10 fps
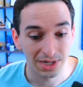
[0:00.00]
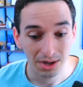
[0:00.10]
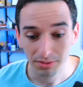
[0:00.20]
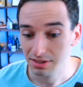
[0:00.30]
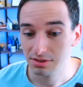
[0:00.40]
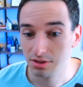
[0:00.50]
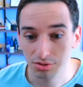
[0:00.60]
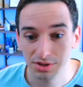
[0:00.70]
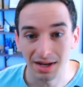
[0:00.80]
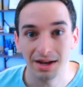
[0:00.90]
now this
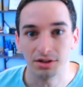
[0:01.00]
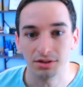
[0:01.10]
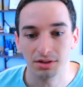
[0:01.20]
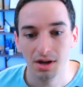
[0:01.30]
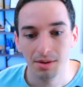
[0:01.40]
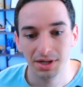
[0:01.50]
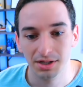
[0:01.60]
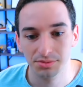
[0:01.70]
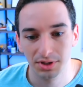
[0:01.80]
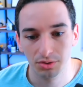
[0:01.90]
throws an error
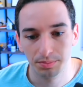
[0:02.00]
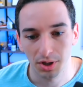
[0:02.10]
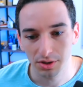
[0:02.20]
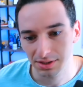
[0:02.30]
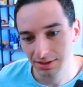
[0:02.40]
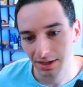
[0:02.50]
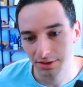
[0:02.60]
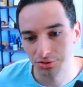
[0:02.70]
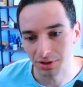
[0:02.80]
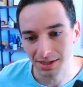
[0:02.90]
because we do
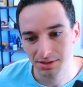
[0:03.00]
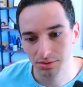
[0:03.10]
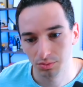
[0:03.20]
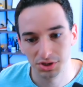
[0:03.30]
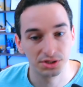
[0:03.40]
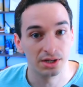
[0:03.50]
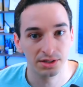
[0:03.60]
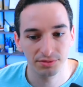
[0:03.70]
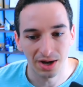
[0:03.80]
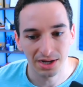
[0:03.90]
person.address, which is
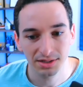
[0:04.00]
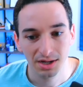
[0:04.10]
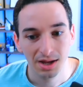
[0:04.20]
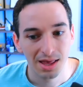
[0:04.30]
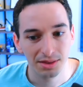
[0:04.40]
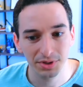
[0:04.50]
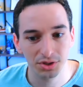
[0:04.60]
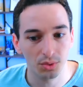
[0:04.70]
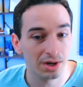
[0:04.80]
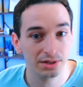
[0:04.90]
undefined, then we
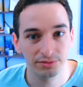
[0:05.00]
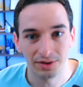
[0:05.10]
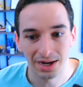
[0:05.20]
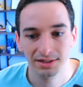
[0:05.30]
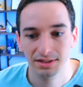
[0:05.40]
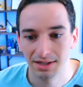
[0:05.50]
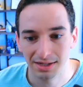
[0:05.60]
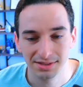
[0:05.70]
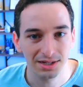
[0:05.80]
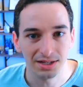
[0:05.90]
do
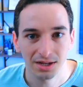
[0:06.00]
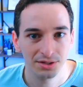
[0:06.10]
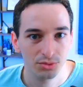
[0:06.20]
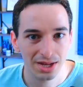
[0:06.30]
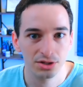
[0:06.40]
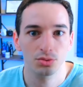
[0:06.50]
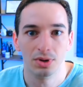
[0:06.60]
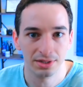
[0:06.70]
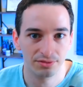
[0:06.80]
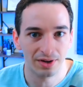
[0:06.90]
undefined.city, and you can't do
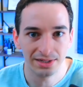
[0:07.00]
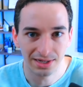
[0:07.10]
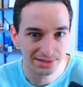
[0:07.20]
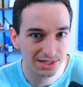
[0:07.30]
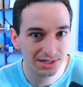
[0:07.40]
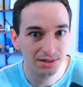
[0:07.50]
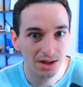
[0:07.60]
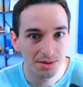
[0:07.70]
undefined.city